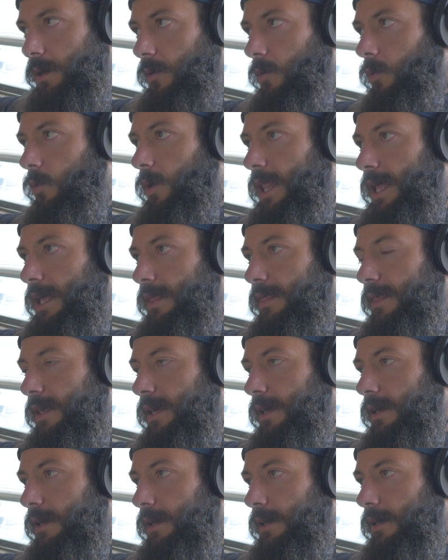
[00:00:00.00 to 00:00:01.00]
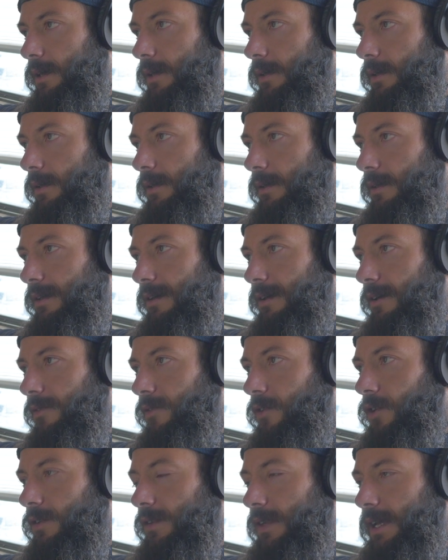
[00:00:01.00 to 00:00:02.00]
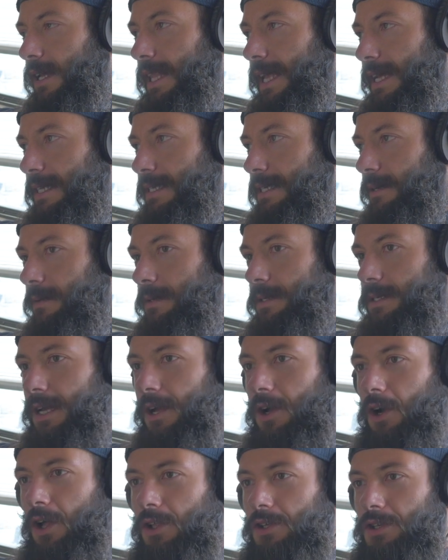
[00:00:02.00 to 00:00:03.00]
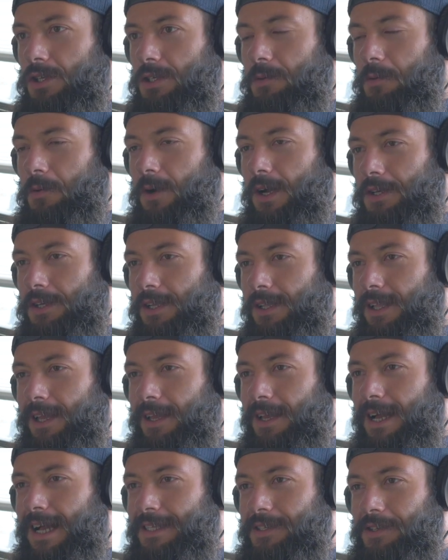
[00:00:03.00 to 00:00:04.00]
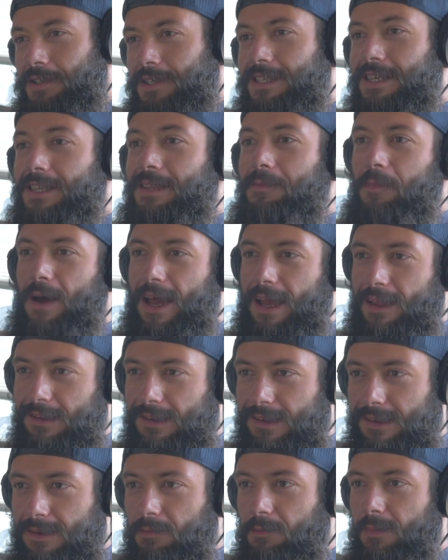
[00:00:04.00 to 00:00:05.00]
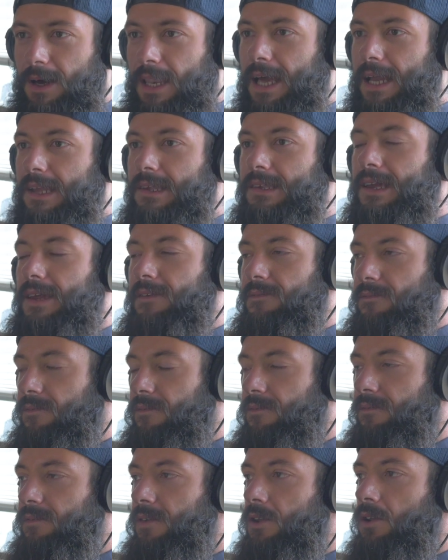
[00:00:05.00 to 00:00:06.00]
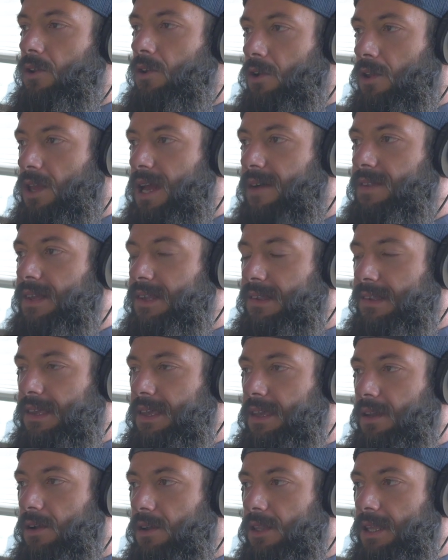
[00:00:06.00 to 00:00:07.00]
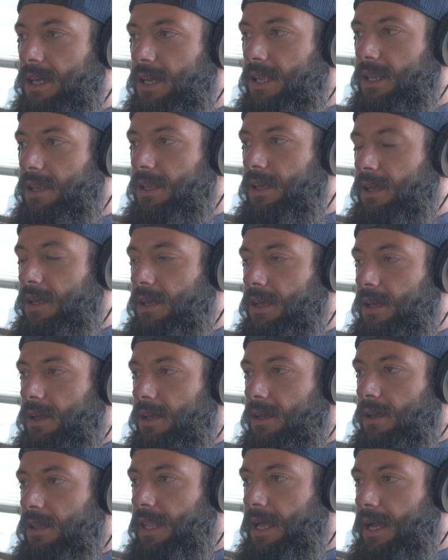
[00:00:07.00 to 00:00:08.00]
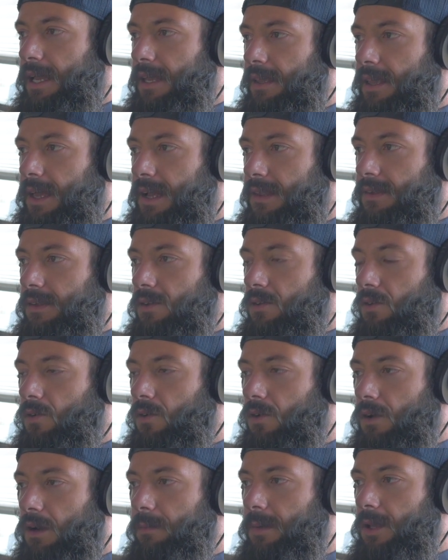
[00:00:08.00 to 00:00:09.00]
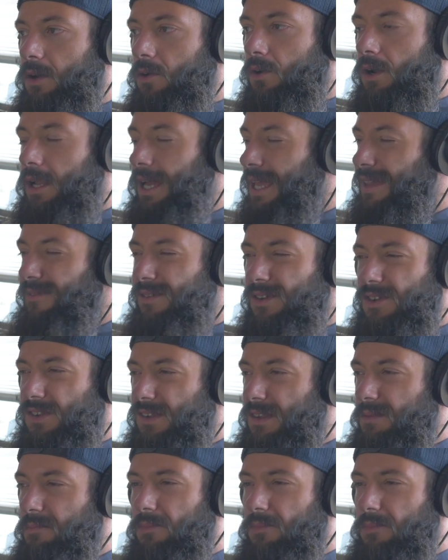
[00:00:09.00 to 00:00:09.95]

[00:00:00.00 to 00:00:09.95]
Well, I think, of course, the classic psychologist question, like, answer is it depends. But like, say, you know, you have that skier that like gets into tournament or like even just in